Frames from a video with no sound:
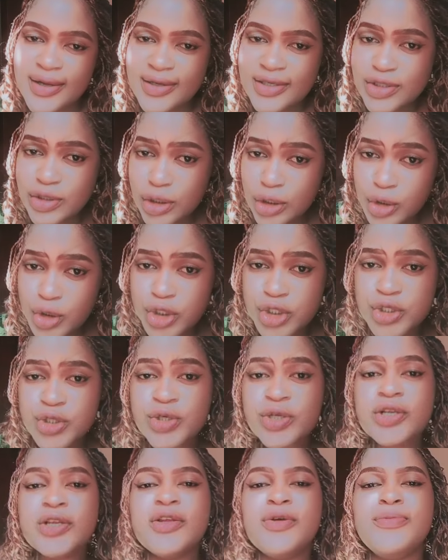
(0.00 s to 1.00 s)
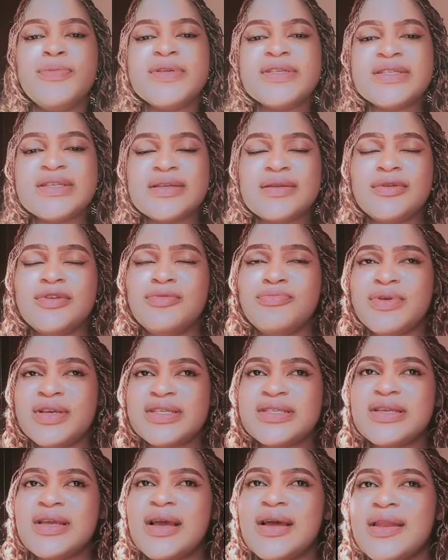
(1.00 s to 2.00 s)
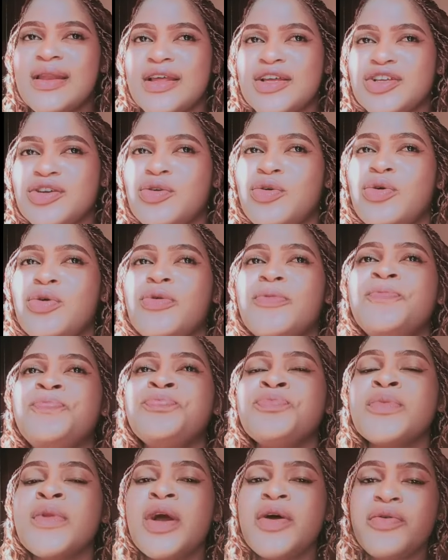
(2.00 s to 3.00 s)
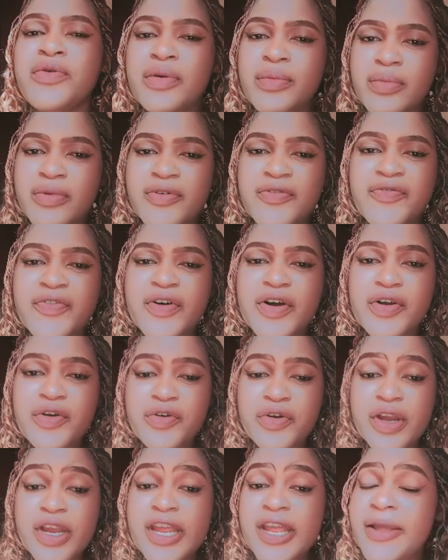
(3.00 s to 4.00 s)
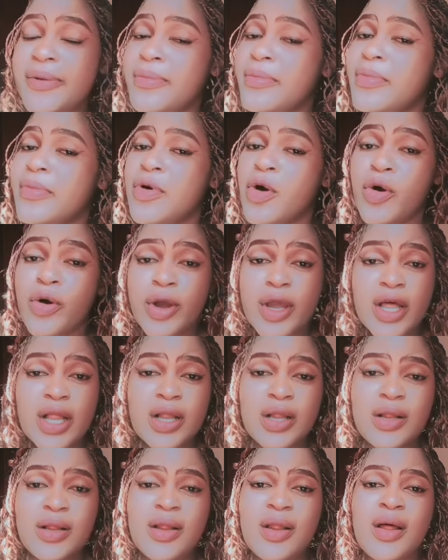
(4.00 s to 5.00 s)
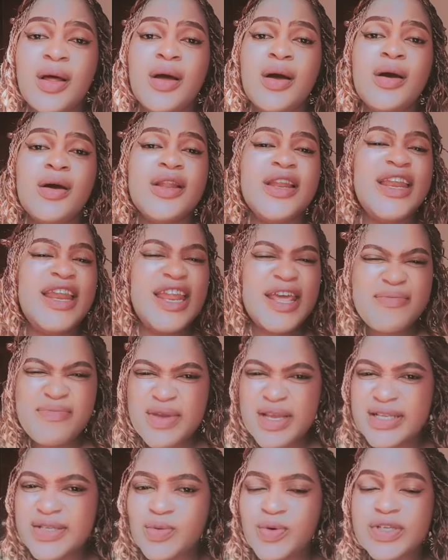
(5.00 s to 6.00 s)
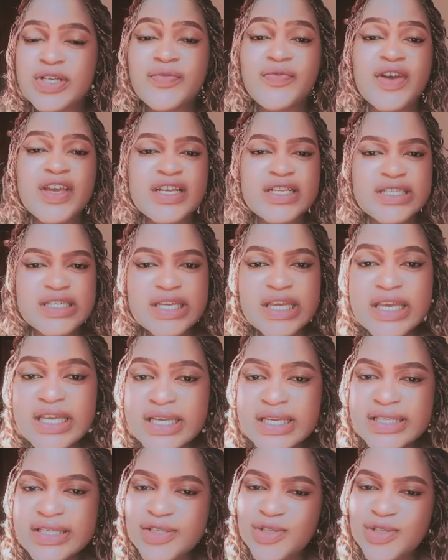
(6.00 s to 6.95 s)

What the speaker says: solution, you're mixing a knuckle remover cream, oil, name it, whatever it is,